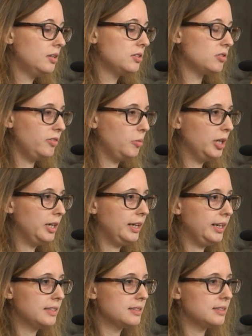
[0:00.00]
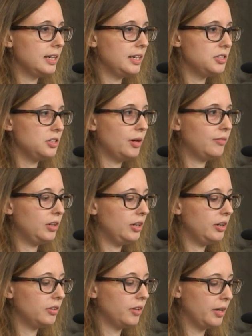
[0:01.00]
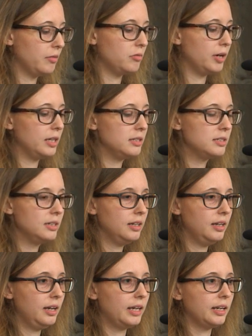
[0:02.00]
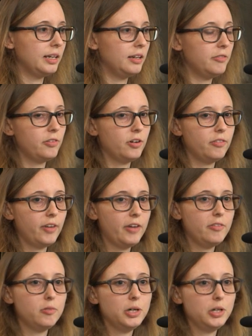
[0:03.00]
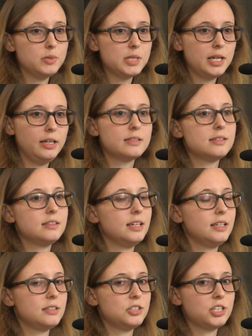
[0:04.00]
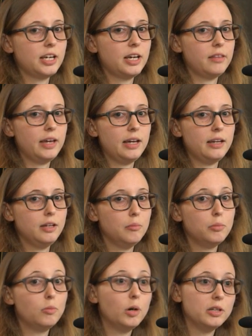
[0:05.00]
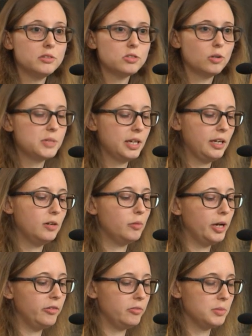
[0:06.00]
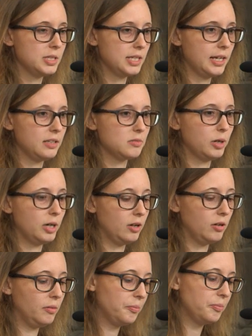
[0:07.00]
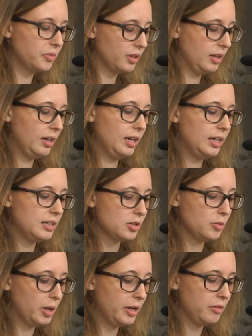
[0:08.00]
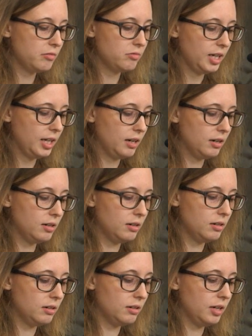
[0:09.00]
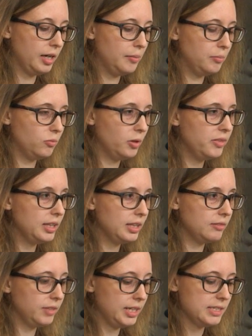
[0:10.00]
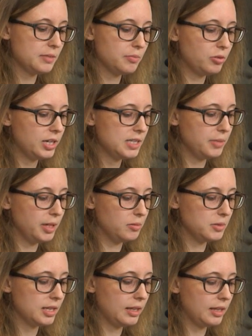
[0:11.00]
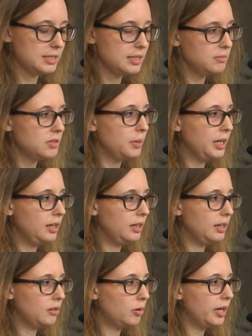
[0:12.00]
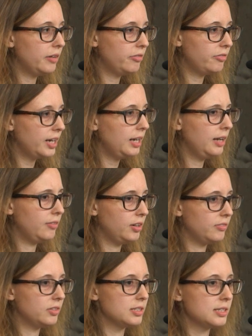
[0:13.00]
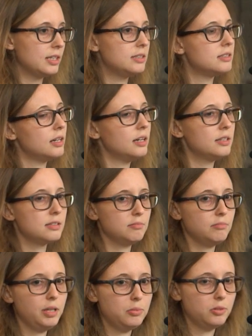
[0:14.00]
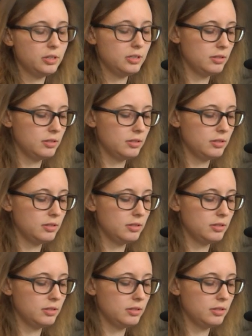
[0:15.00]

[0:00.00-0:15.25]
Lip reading: So if you weren't here yesterday, do have a look on that thread. And I'd love for everyone who was here yesterday to share their number 1 top takeaway from the day as well. So my 3 are, one thing that really surprised me was that there seemed to be quite a fair level of consensus, and people